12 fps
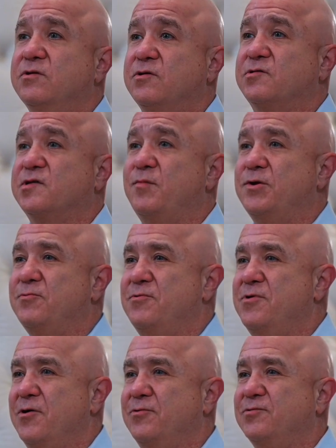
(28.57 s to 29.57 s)
there's someone who
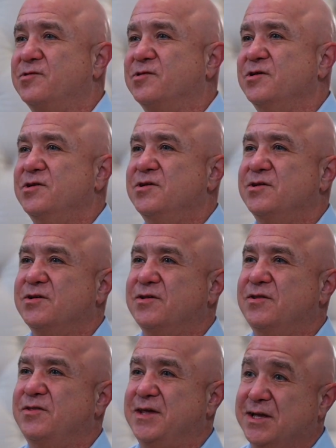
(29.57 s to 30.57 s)
knows
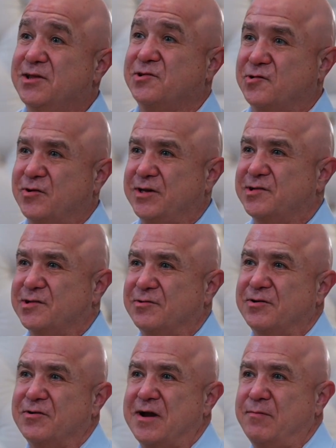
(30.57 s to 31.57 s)
the industry, so
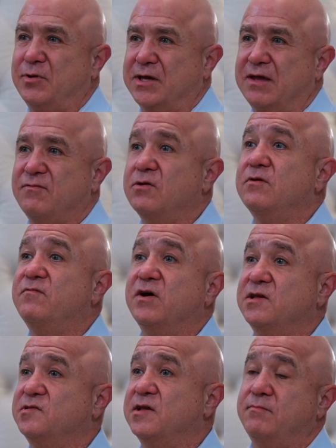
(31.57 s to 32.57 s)
they're able to give you
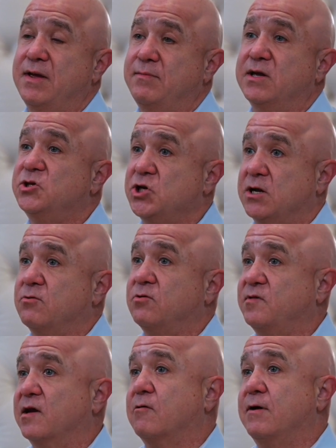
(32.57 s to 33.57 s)
advice that maybe a general
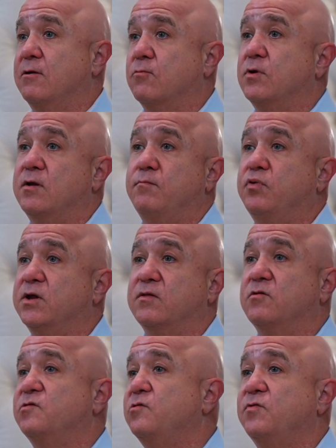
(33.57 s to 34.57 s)
decorator wouldn't. And putting
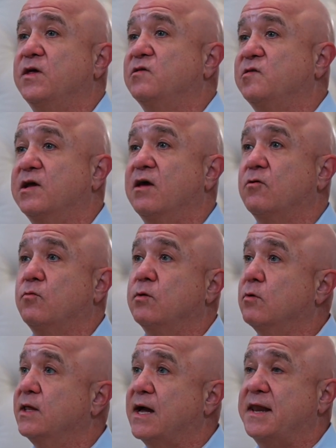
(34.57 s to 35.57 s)
those two things together, we
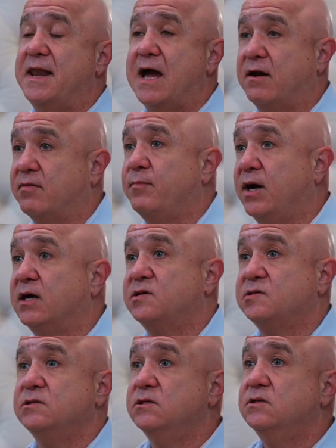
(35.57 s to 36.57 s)
really got an out-of-the-box